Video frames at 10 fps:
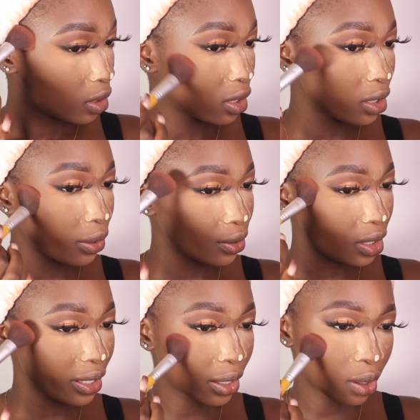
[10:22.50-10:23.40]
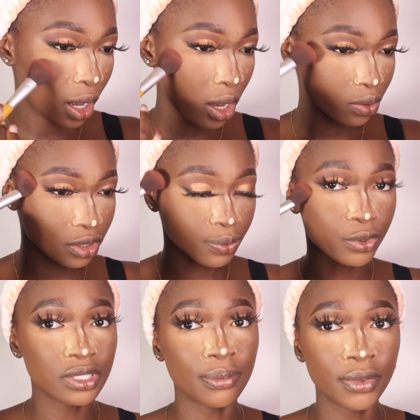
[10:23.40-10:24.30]
and I really like how this
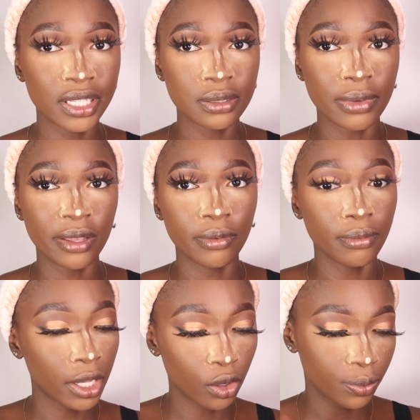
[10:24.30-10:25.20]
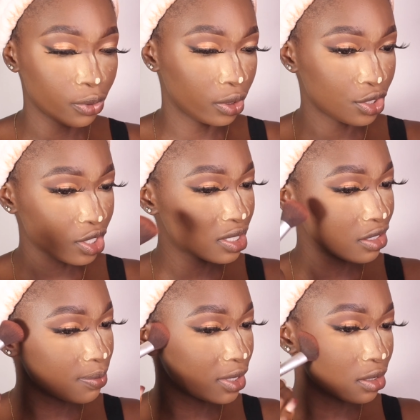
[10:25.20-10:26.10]
bronzer makes my makeup look. It just gives
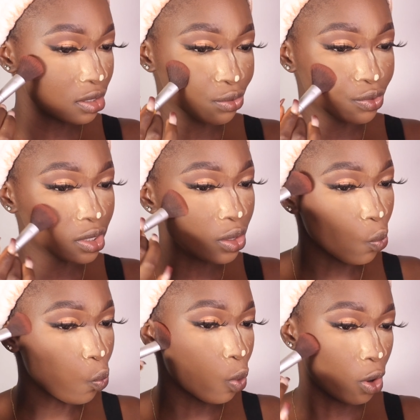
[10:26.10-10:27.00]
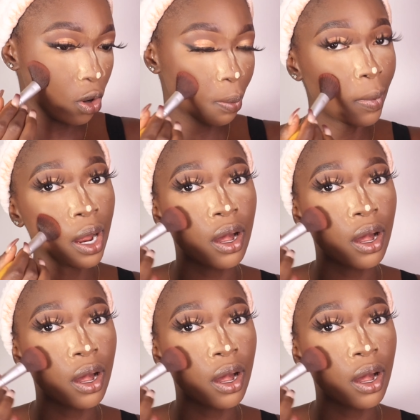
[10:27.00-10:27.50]
me this really warmth